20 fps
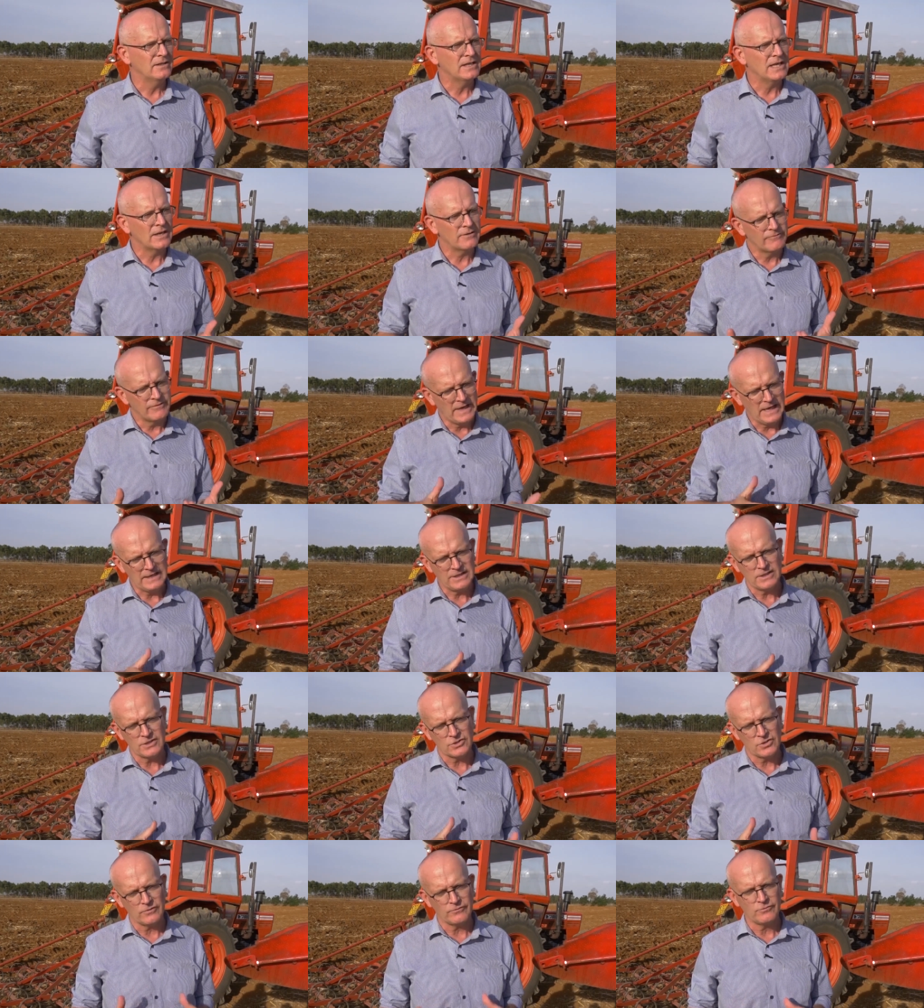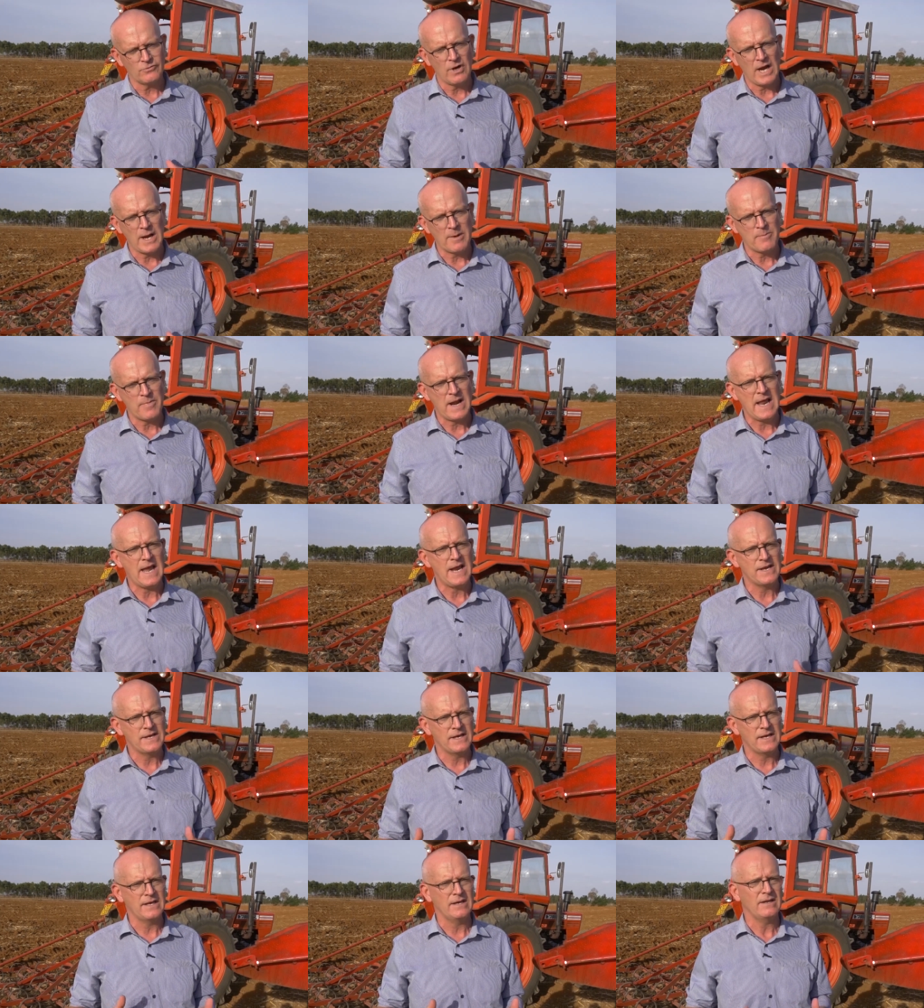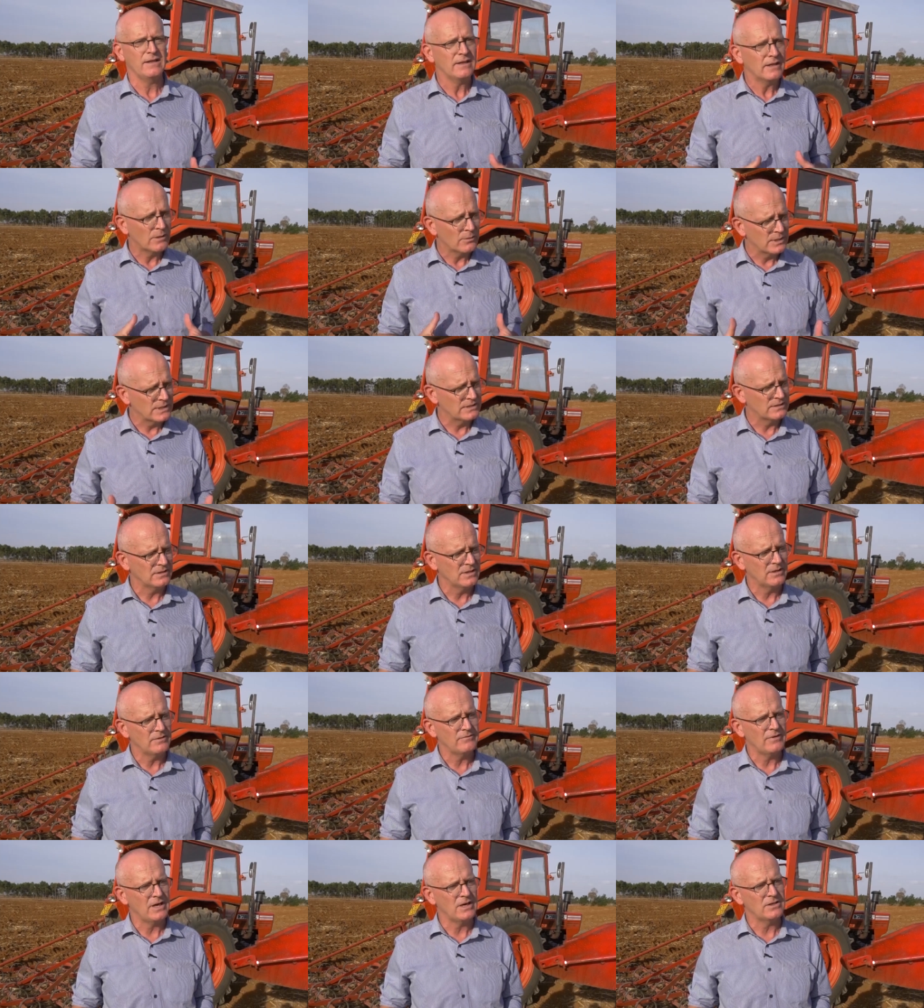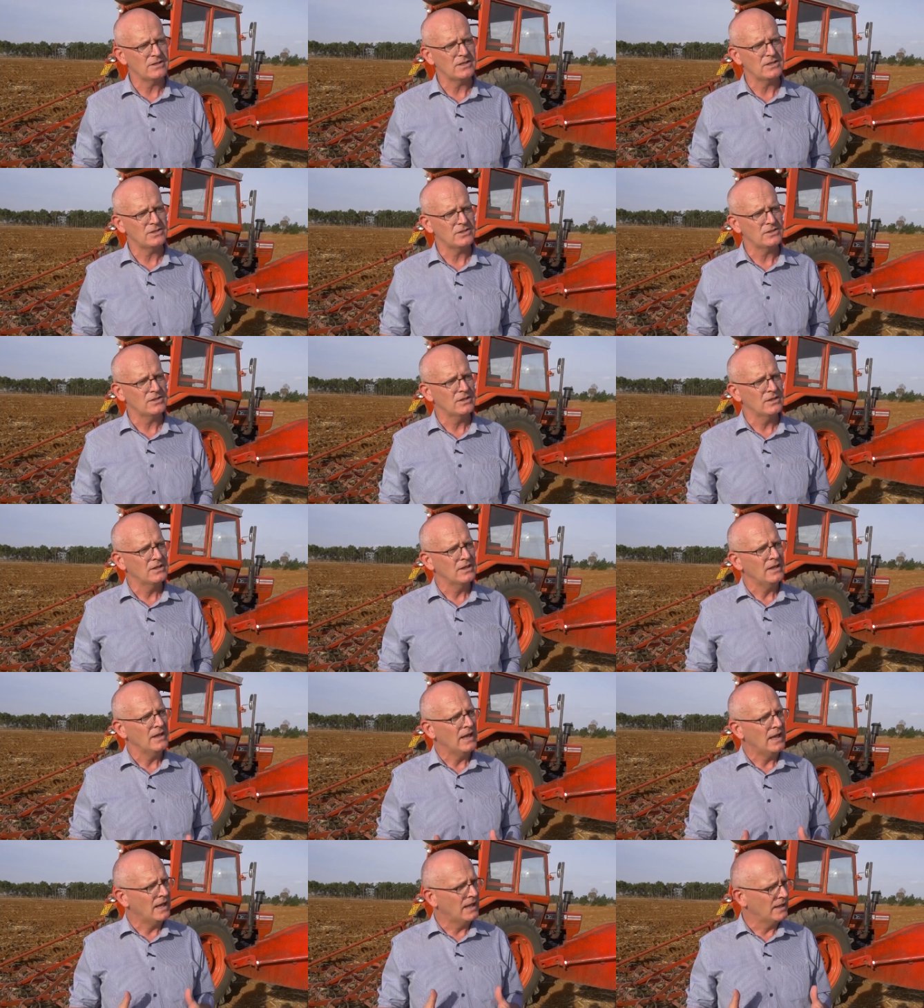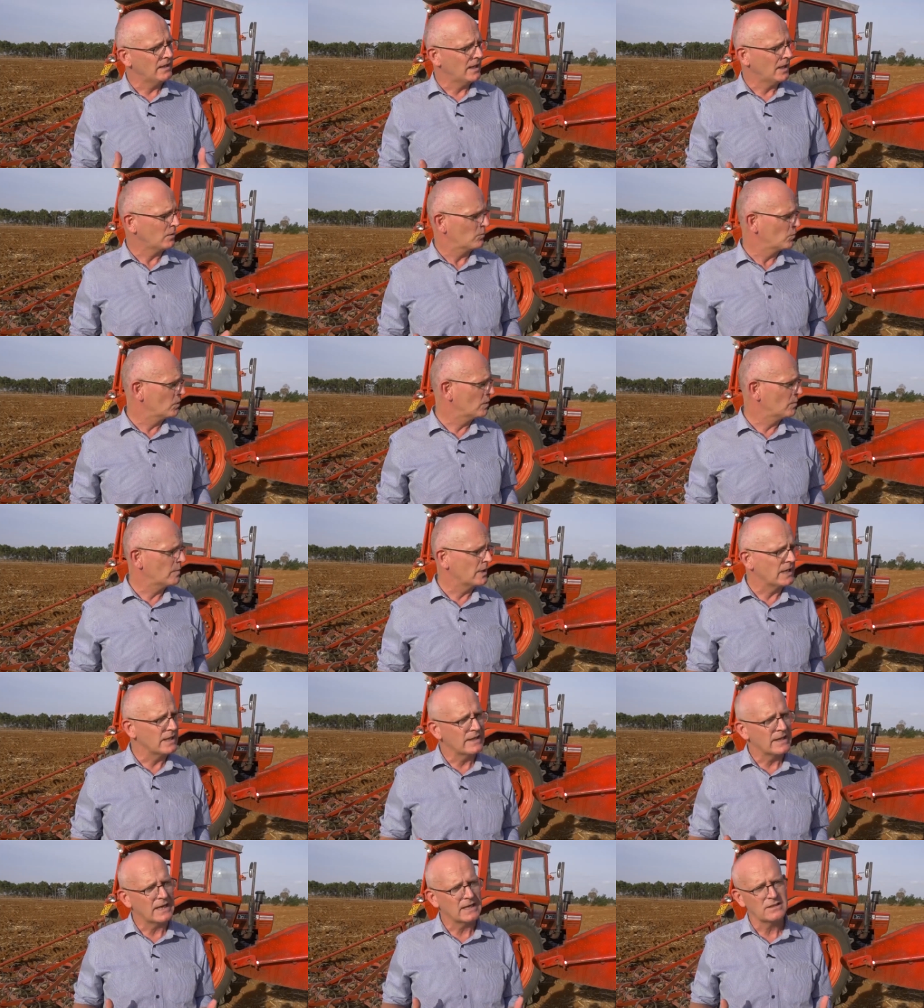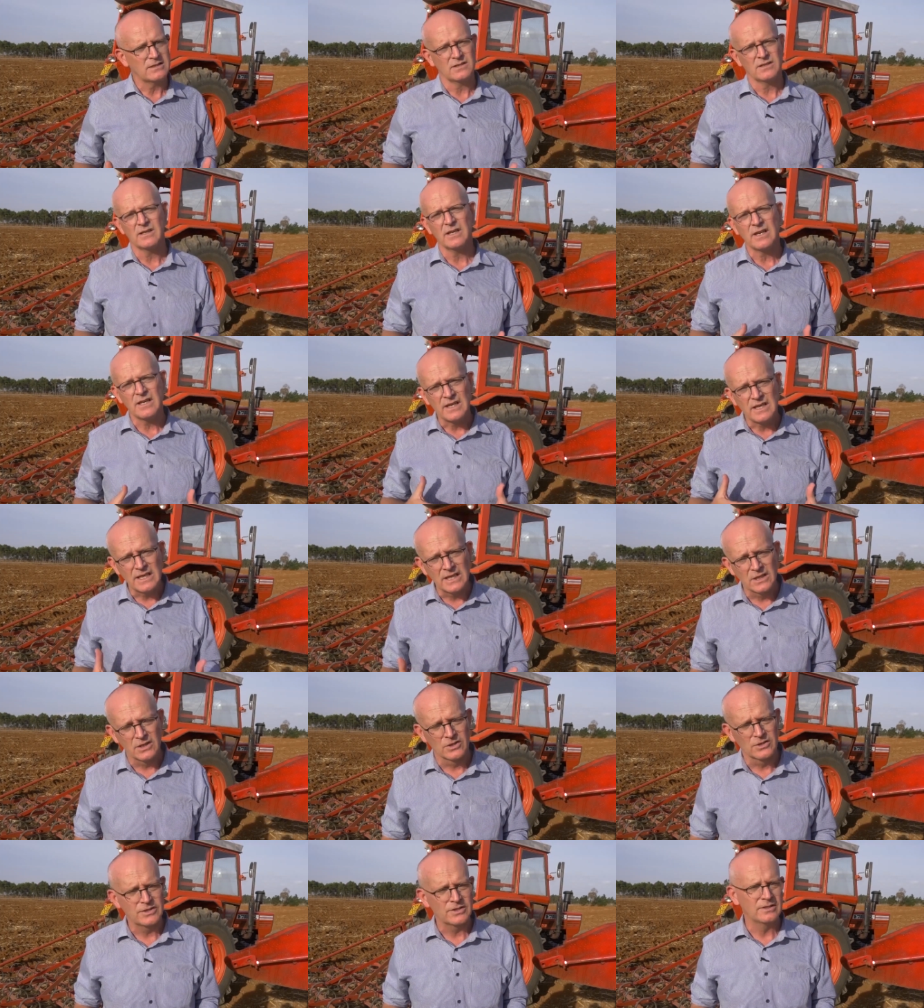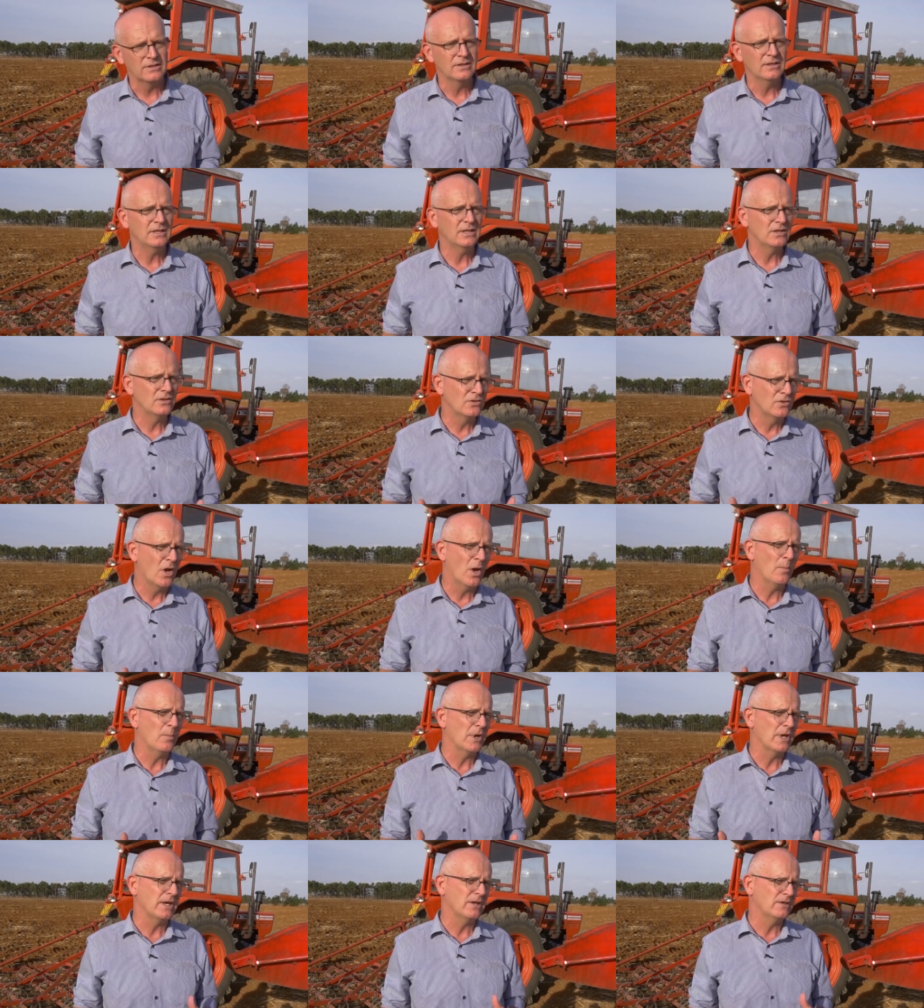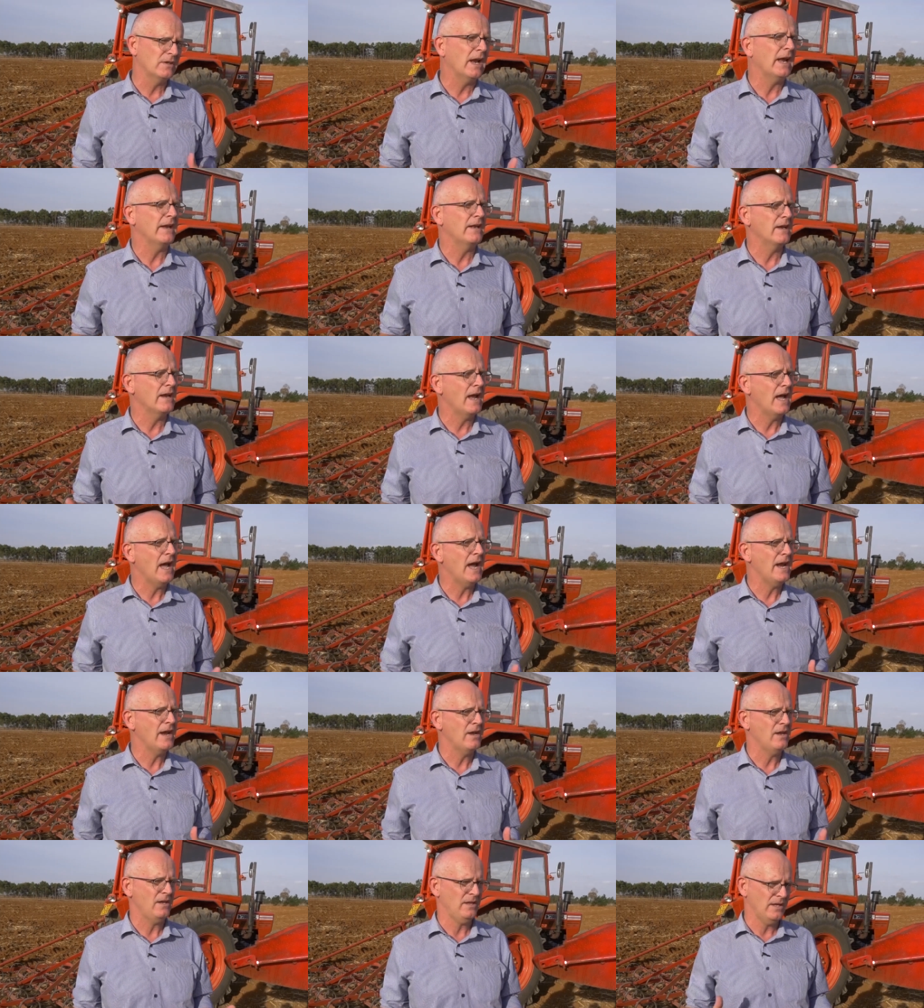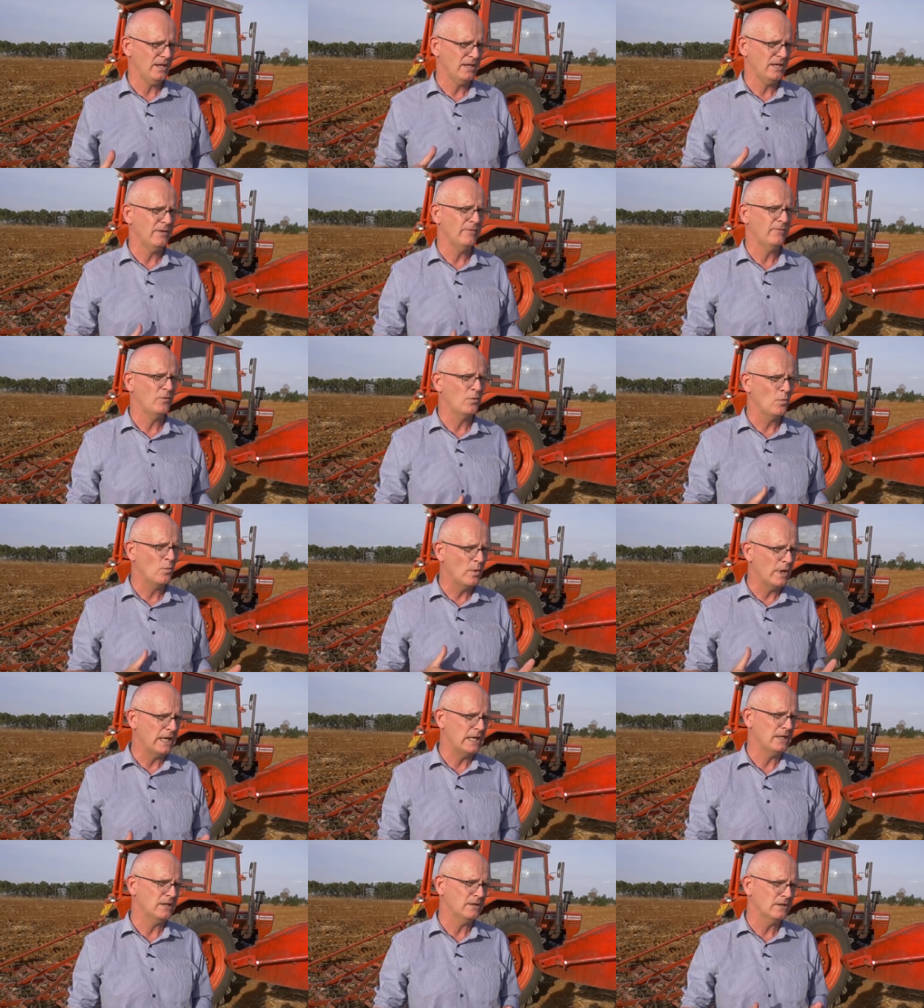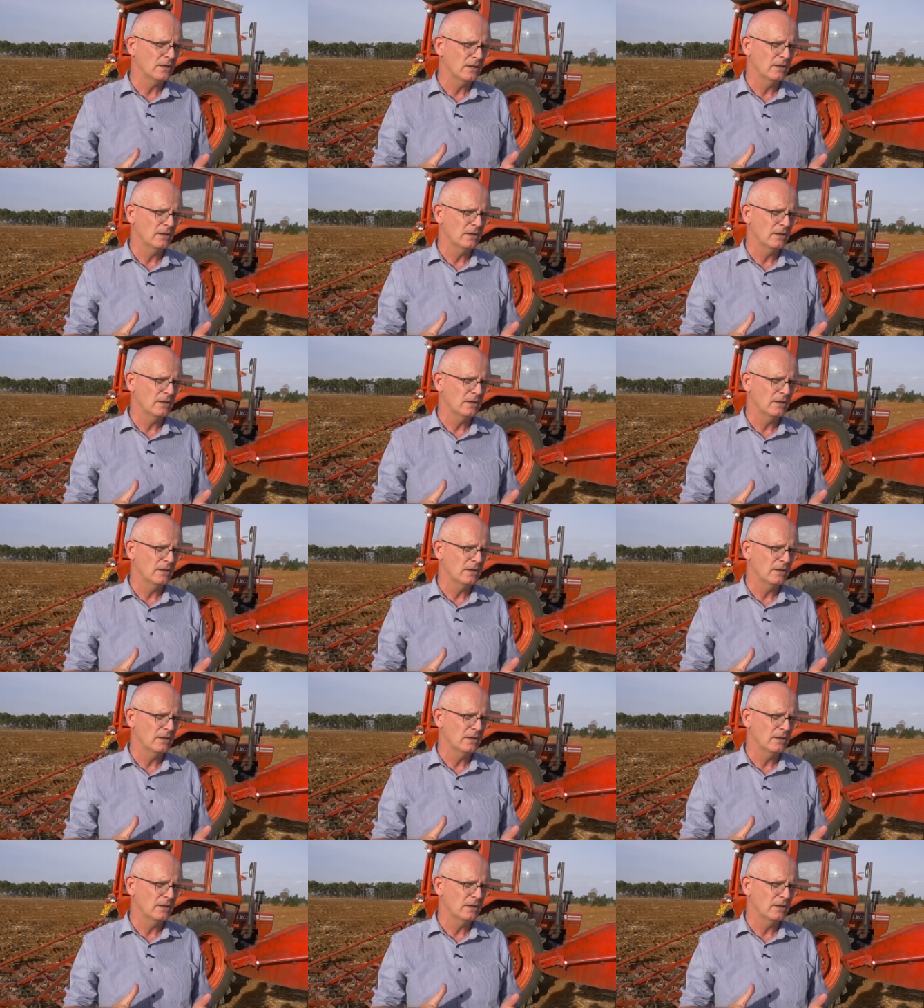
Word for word: The advantage of dry planting, there is an advantage, and that would be that the yield is normally slightly higher than if you wait